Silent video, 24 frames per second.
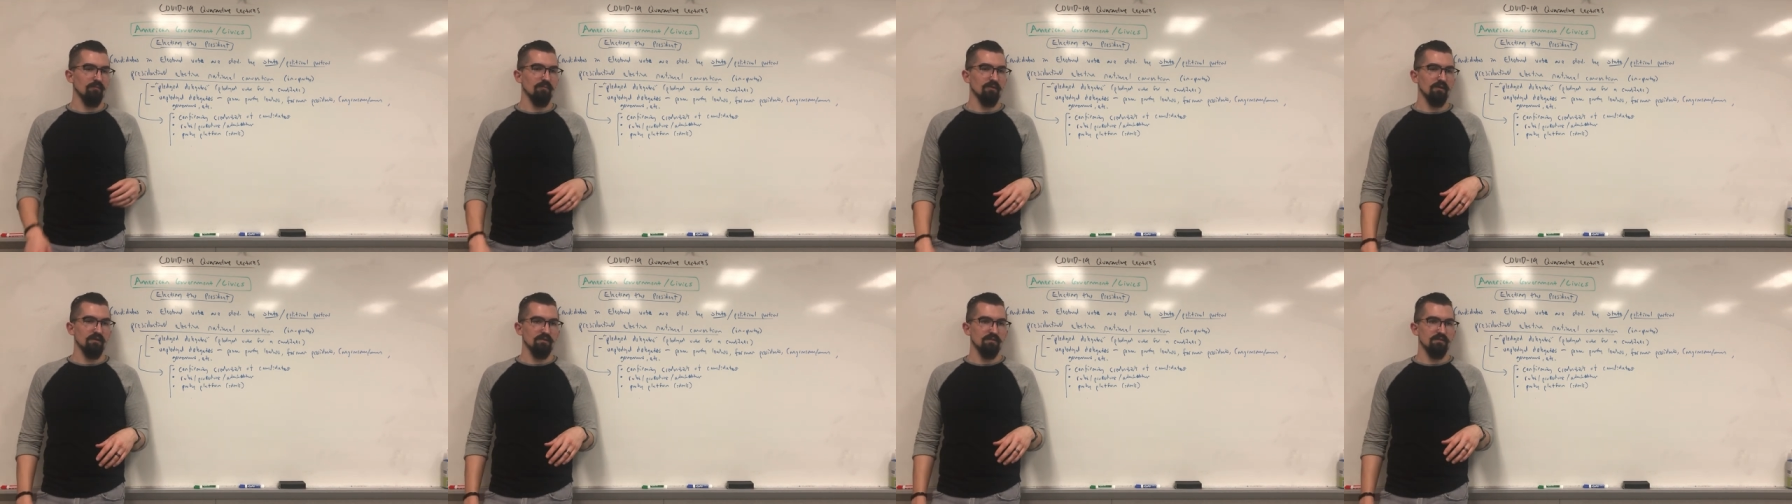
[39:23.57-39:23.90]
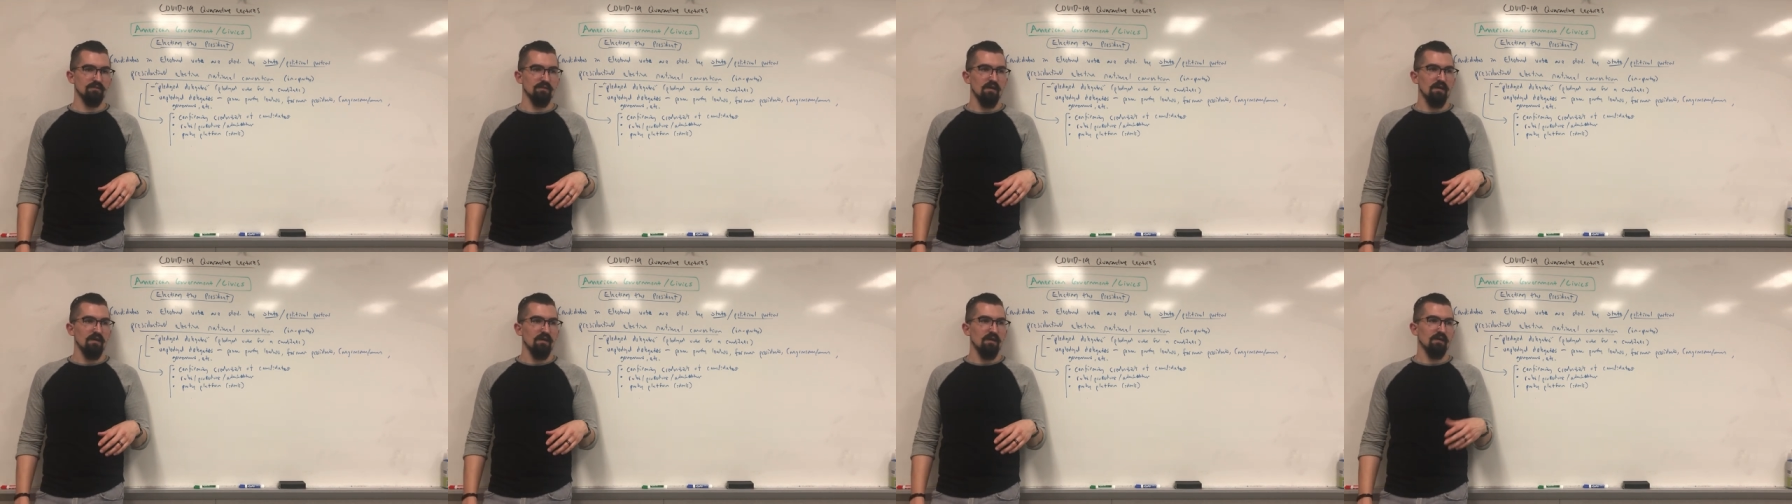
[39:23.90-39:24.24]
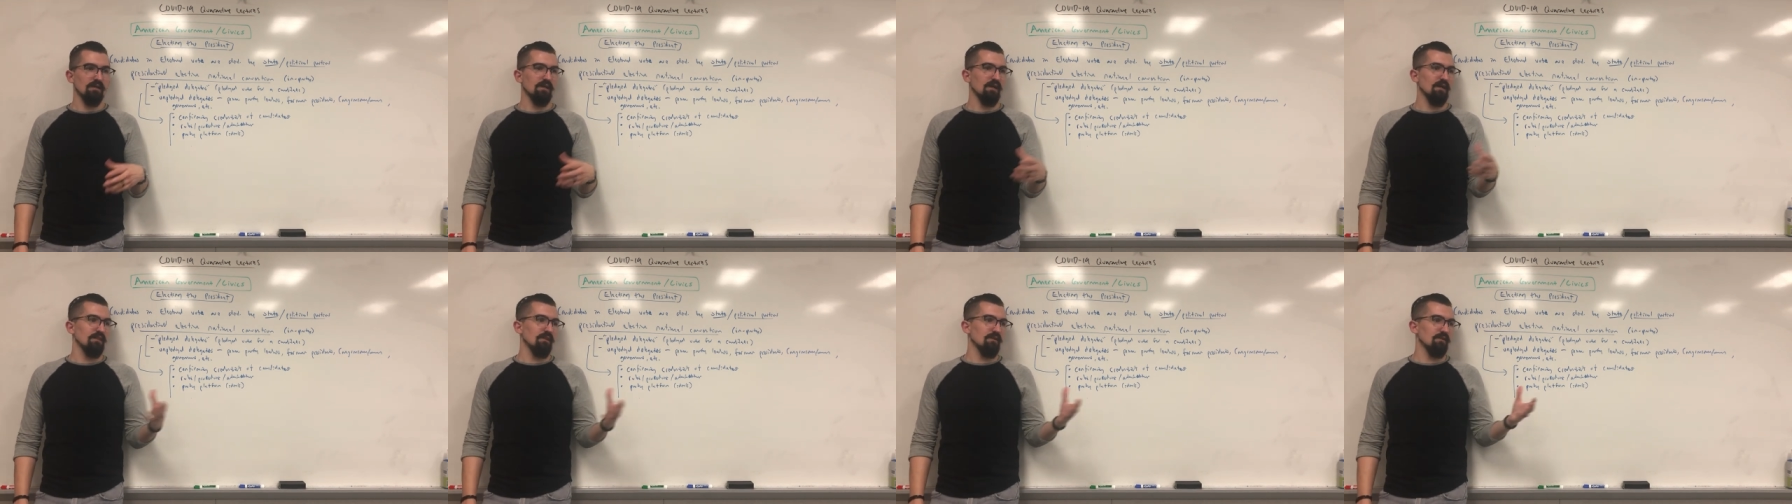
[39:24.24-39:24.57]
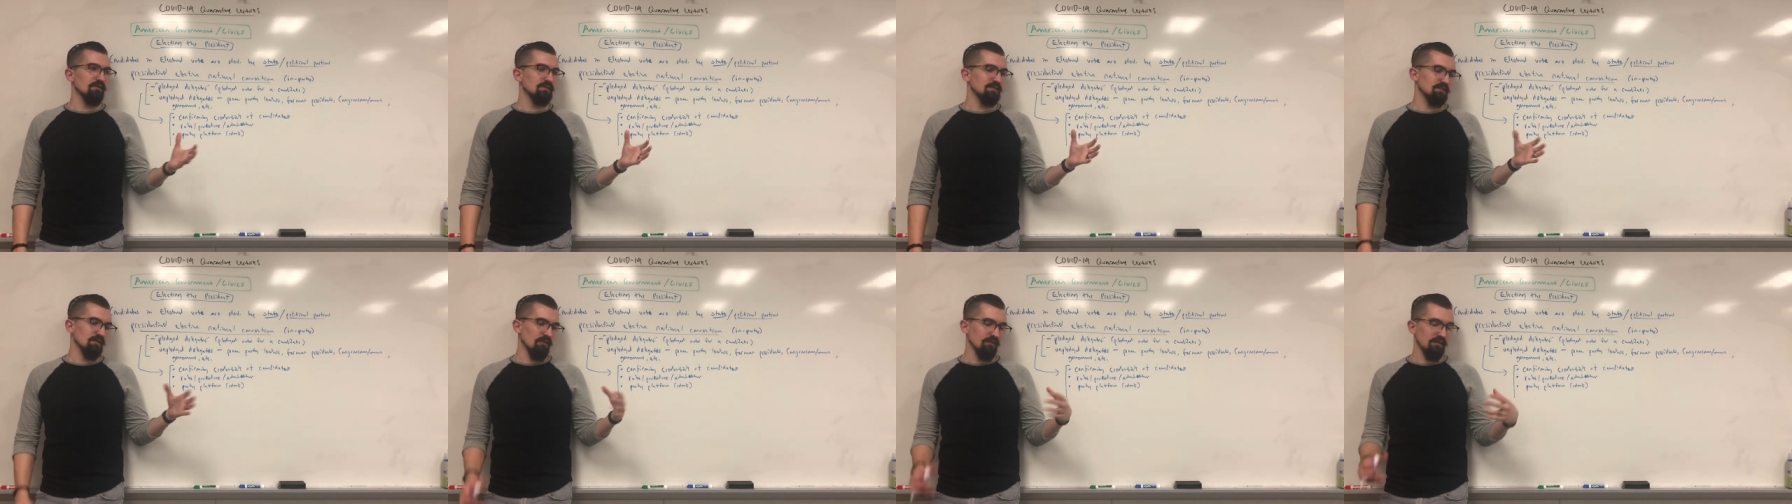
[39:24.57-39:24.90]
because again,
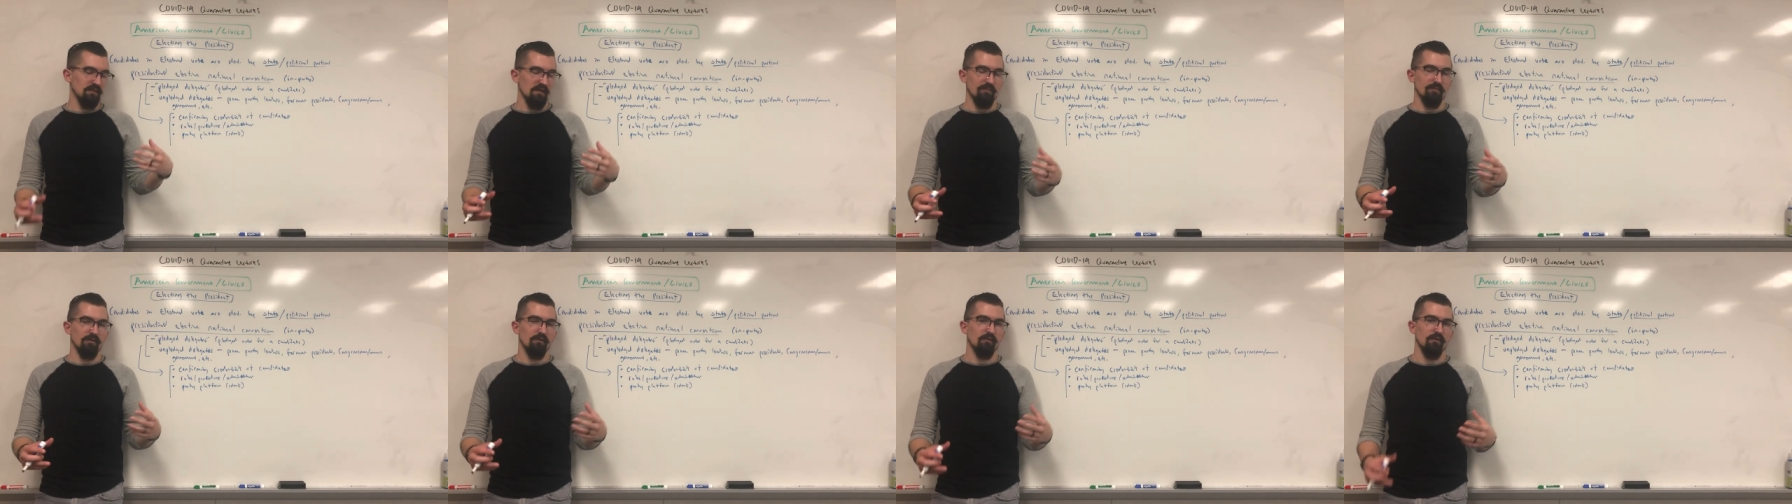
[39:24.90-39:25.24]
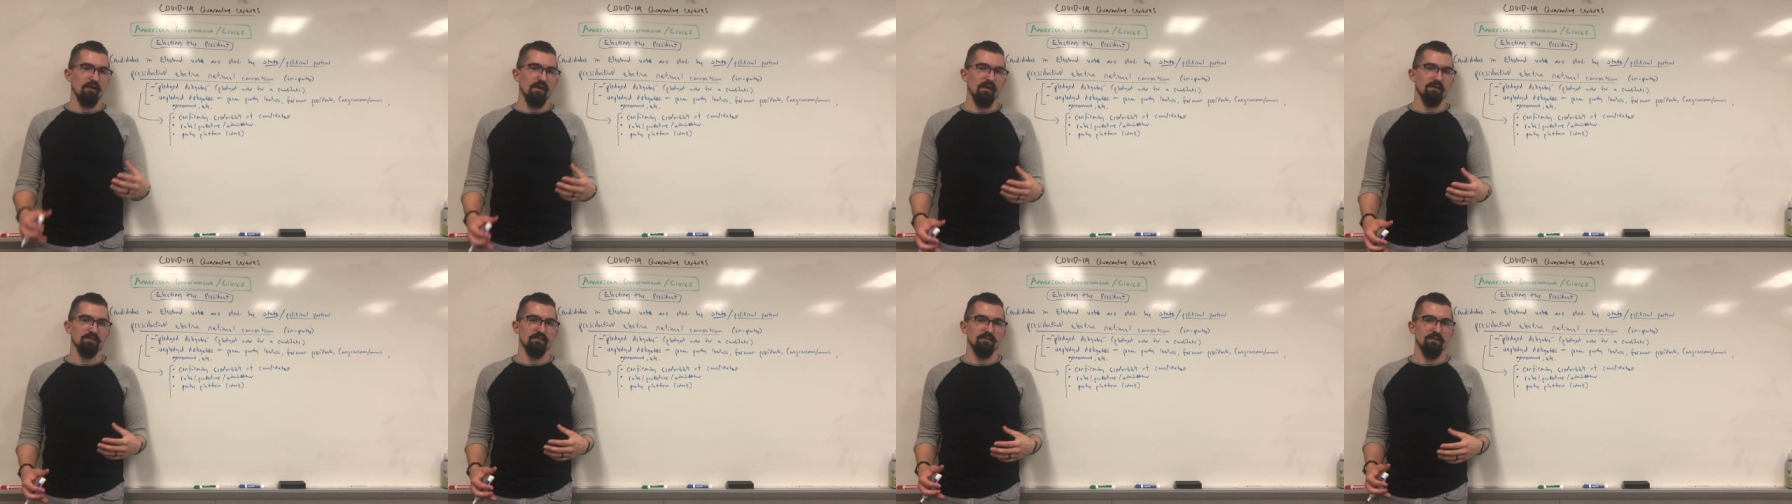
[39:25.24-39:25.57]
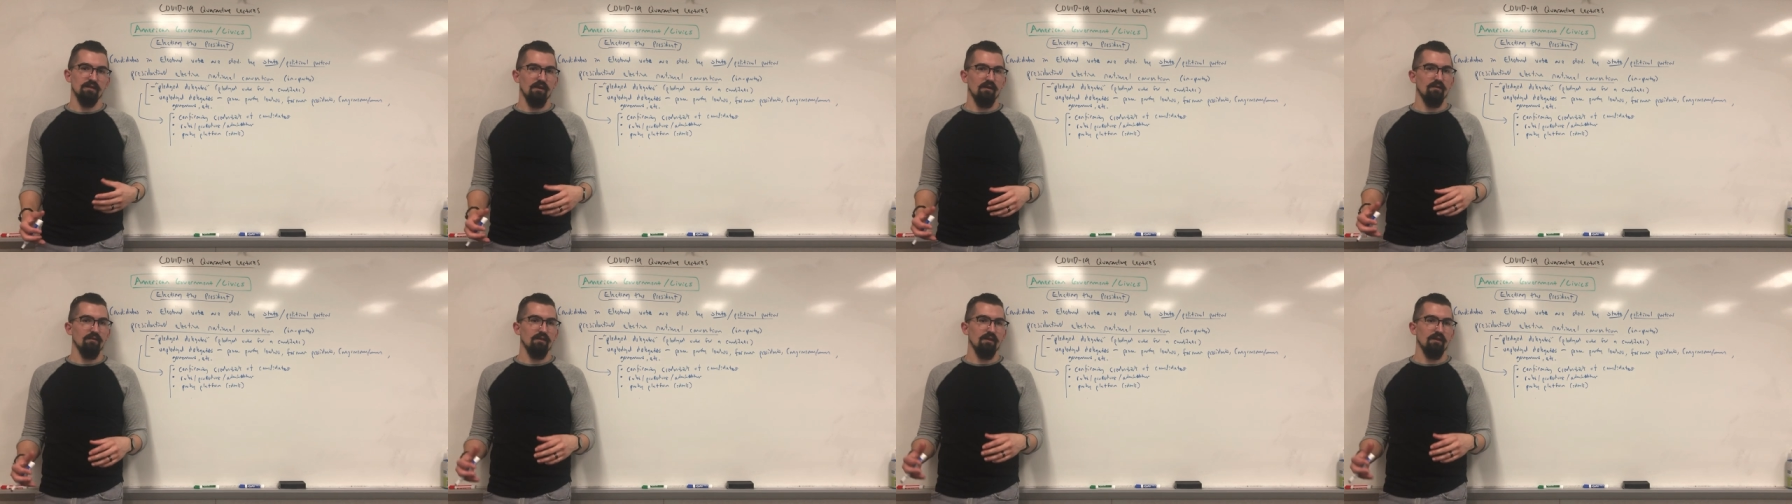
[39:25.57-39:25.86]
it's all Democrats there,